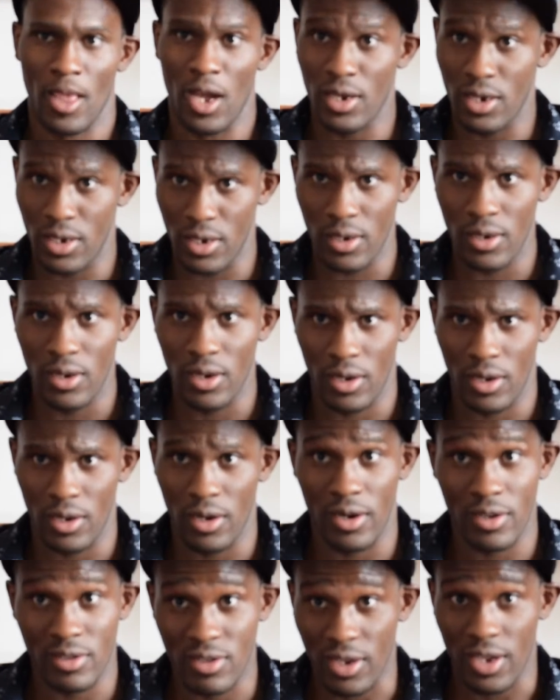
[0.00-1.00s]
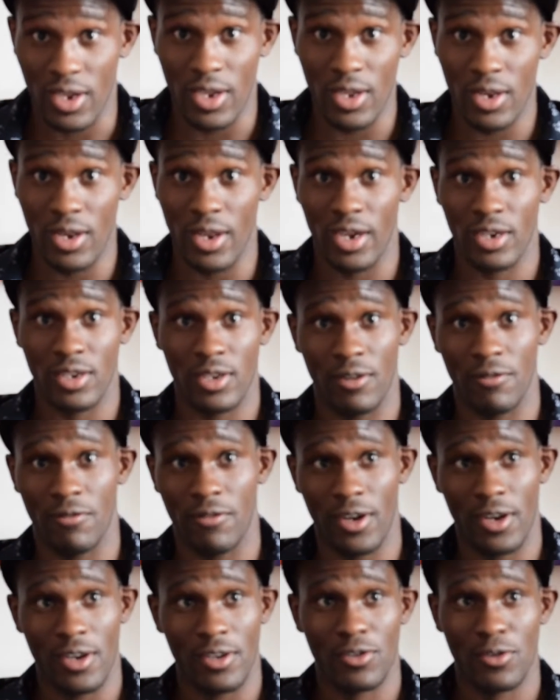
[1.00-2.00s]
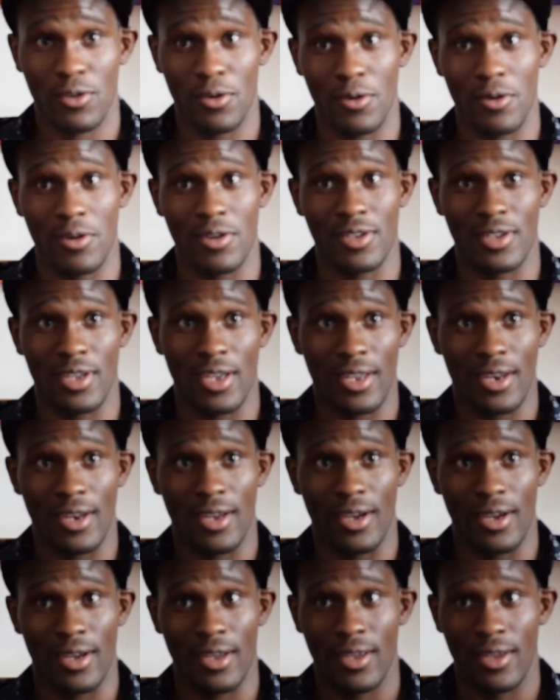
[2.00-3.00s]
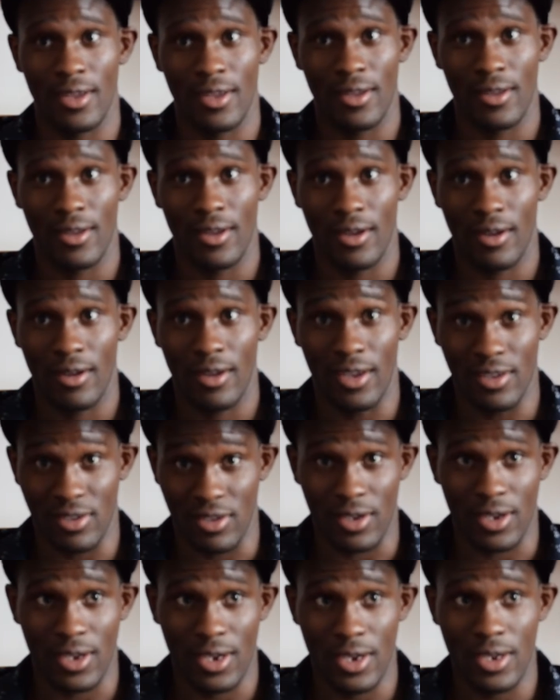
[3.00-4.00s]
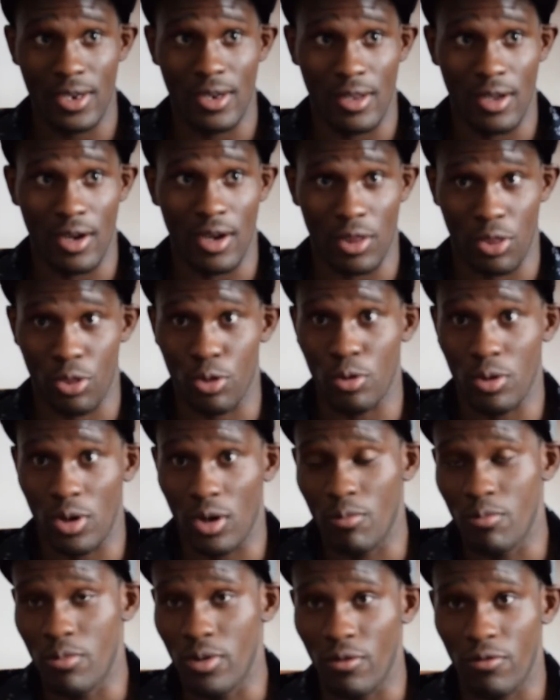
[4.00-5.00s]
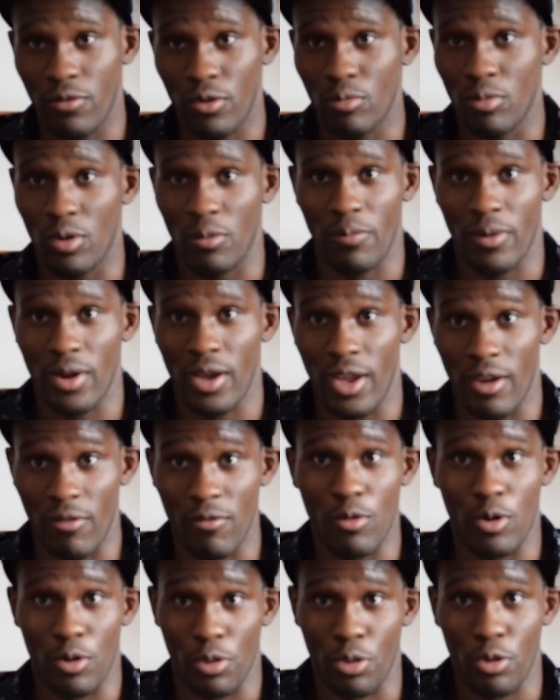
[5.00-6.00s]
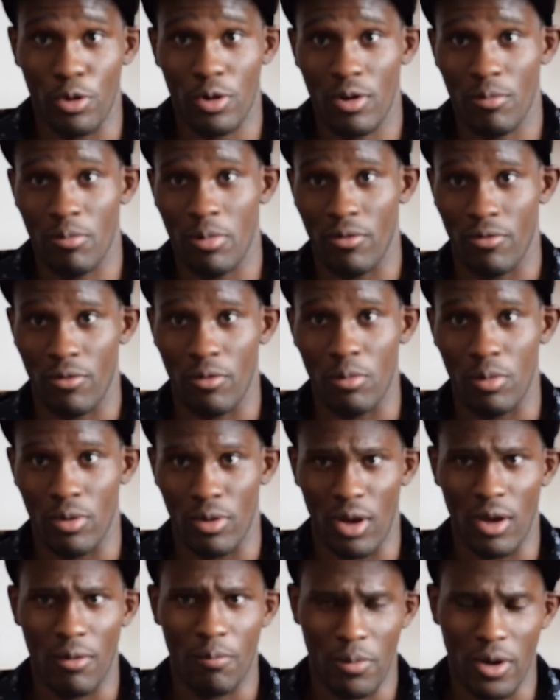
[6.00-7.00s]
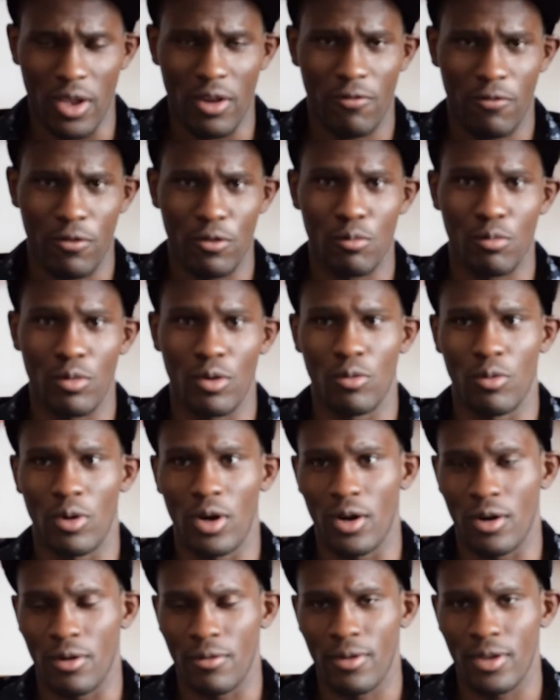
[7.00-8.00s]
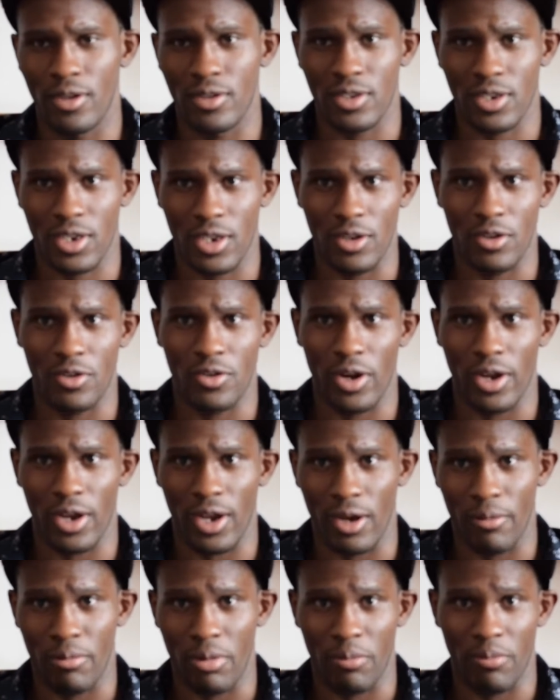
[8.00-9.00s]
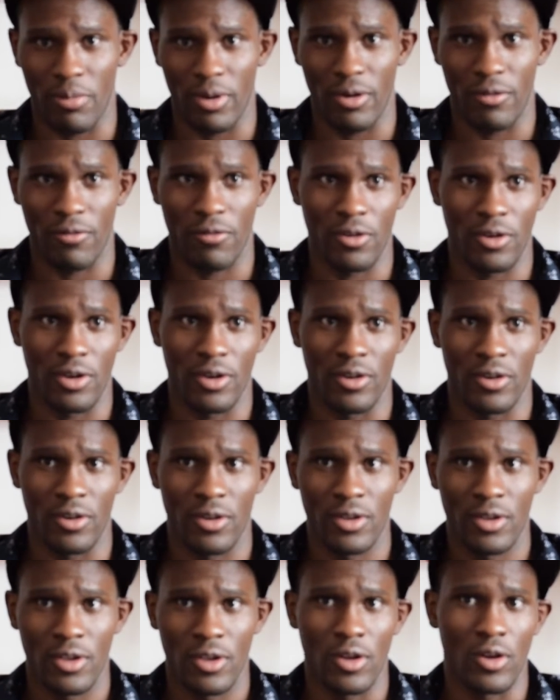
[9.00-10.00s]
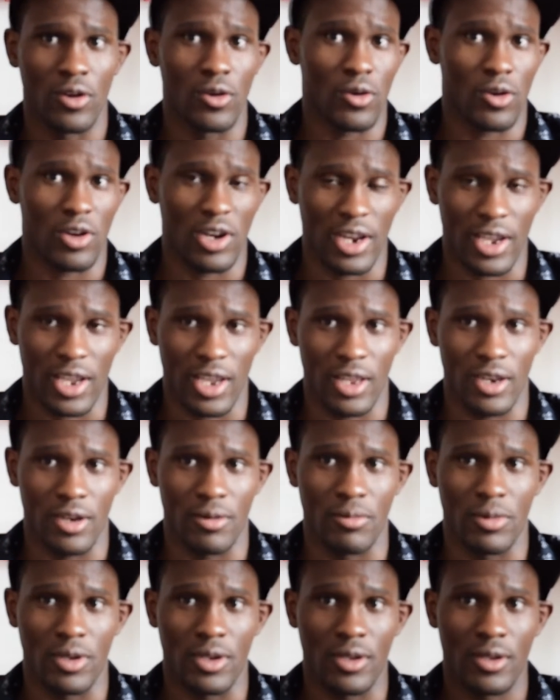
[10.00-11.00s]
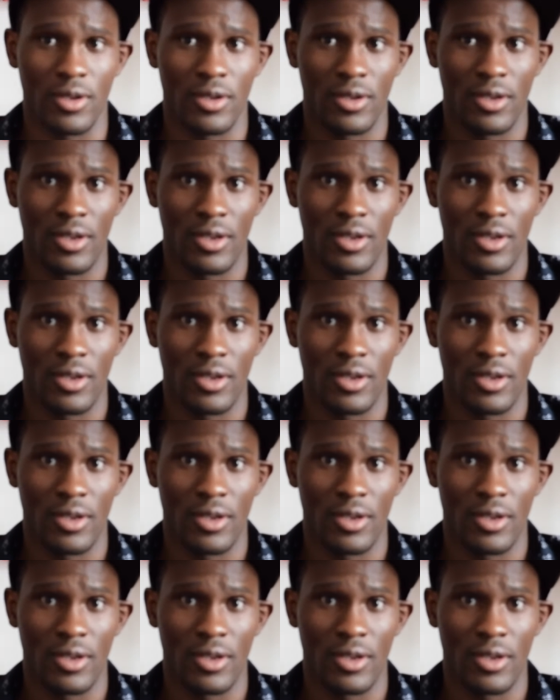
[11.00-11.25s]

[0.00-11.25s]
I did. As a kid, actually, funny stories that as a kid, I thought I'd be a football player. Everyone thought I'd be a footballer. I played football well as a kid growing up. I played for the local academy,